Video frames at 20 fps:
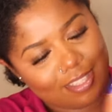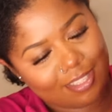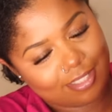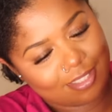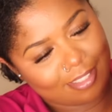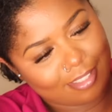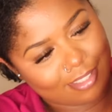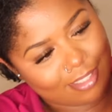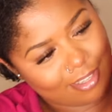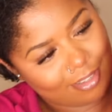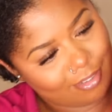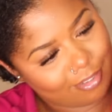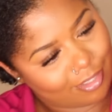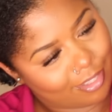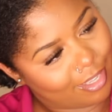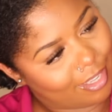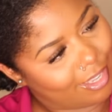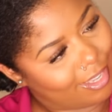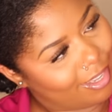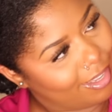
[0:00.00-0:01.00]
is
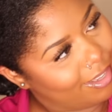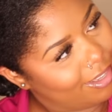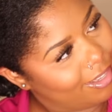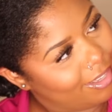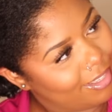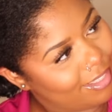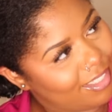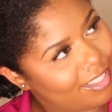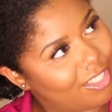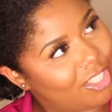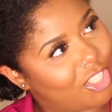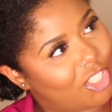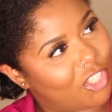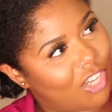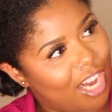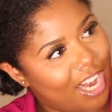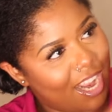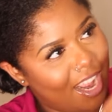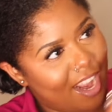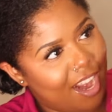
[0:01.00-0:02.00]
silky. Is it
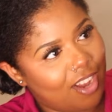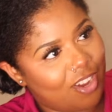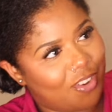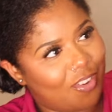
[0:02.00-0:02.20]
straight hair?